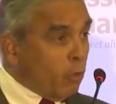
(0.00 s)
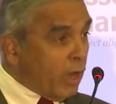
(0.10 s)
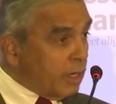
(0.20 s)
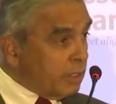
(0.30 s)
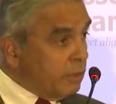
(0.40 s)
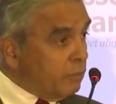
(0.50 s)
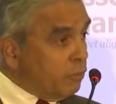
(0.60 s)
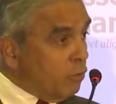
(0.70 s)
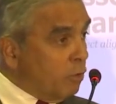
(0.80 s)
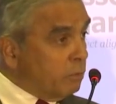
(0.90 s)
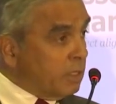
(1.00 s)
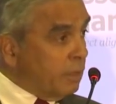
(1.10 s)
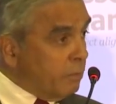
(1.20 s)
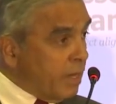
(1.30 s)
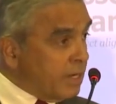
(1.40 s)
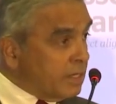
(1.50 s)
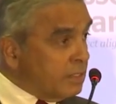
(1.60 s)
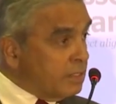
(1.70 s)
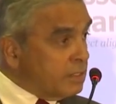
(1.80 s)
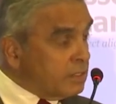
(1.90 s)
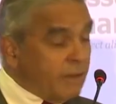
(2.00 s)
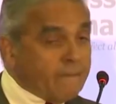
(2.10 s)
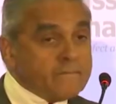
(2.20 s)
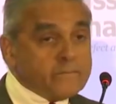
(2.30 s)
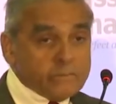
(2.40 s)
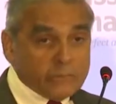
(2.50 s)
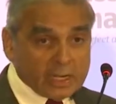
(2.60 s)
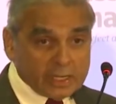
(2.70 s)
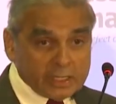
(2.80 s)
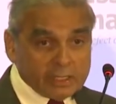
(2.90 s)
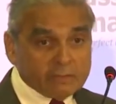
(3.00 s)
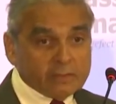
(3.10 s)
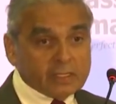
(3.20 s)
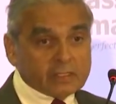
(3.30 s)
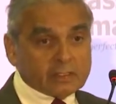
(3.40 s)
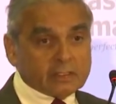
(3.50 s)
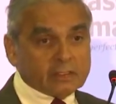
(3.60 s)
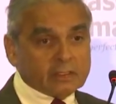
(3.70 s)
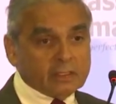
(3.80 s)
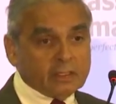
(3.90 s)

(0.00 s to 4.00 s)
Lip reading: well-informed Americans believe this.